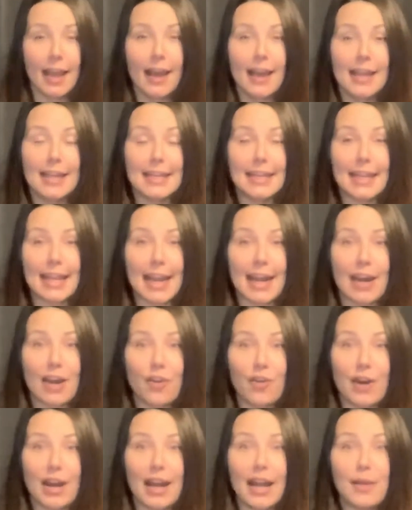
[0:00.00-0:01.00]

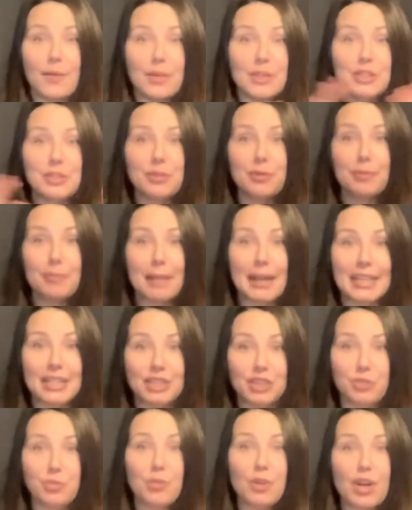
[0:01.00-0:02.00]
Now, I want to remind
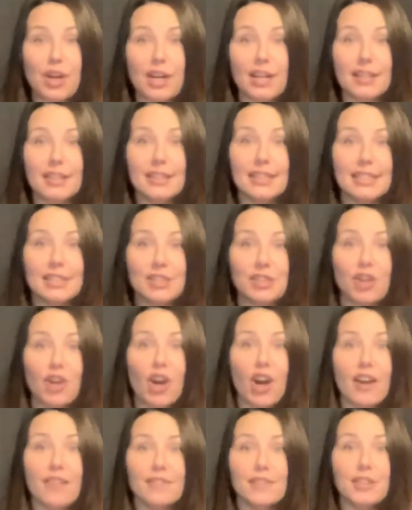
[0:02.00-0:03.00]
you all, these are
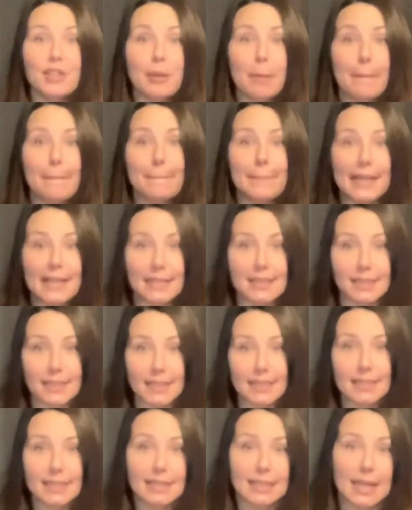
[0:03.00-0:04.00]
all very basic
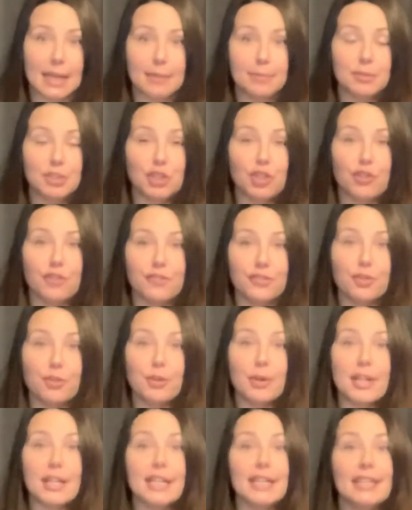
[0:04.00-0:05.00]
steps, so if you
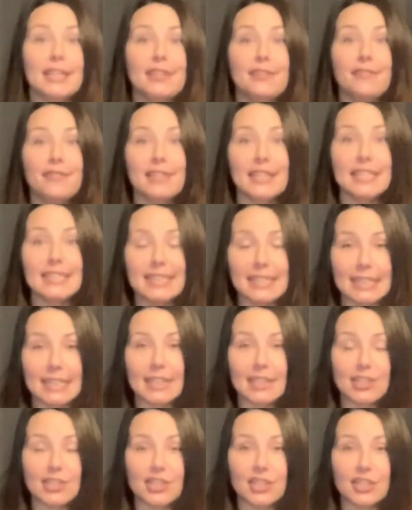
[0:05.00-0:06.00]
are an advanced
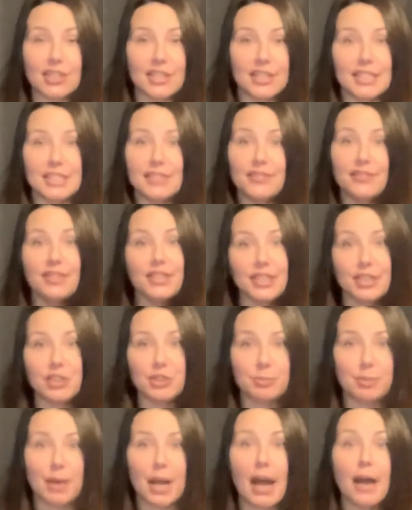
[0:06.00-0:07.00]
seller, these videos
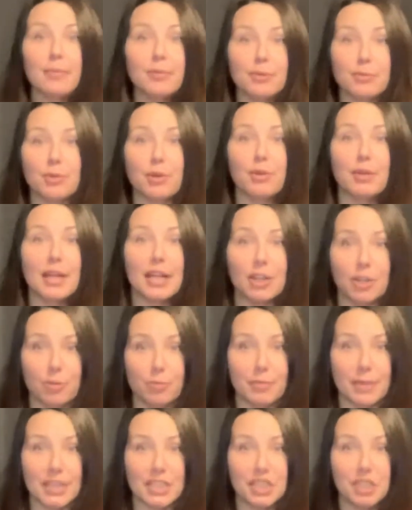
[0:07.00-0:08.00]
probably won't help
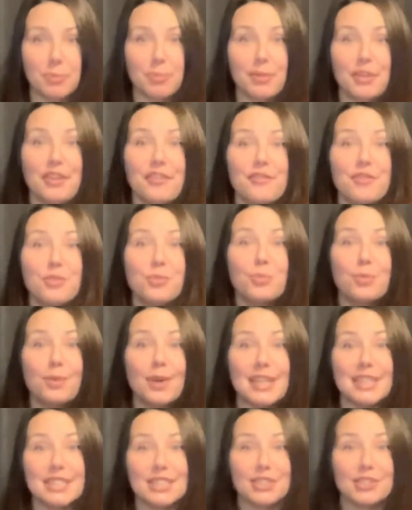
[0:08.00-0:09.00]
much. But if you
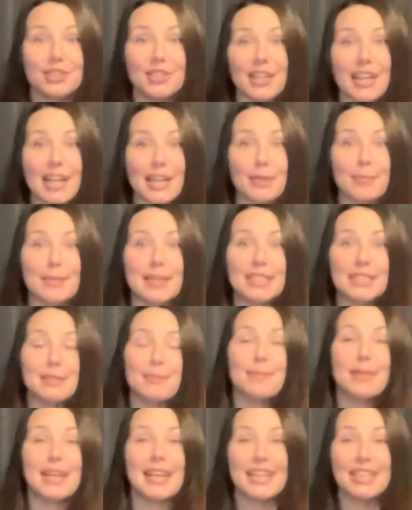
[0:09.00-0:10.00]
want to learn how to make
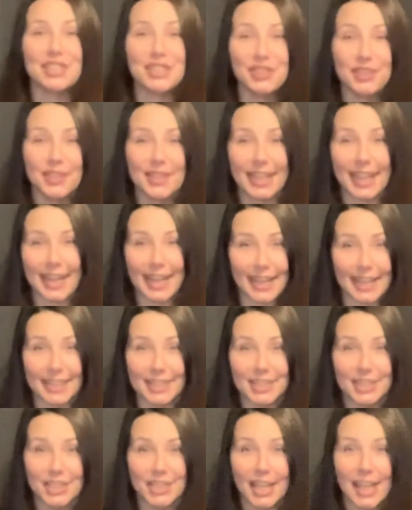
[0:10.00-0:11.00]
some extra cash
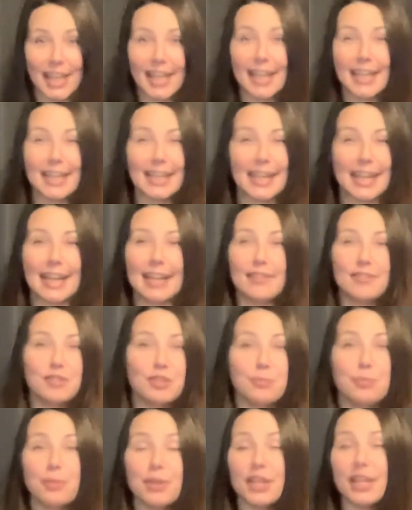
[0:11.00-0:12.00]
and not have to
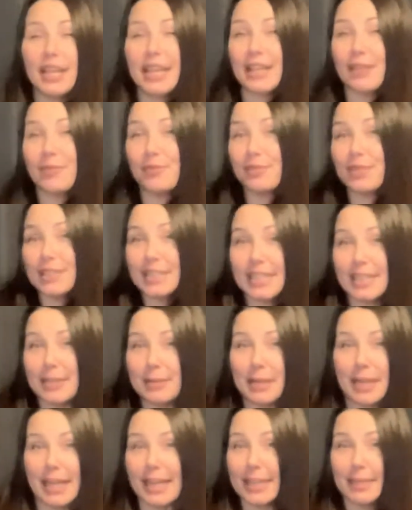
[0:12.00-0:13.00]
put really
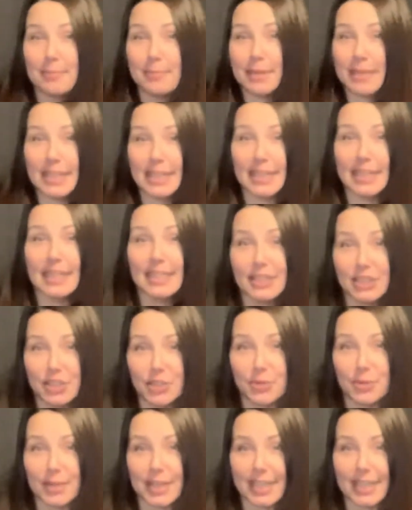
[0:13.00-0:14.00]
any money
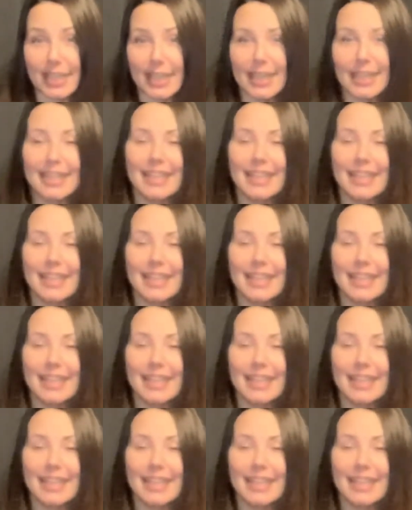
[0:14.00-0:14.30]
into it,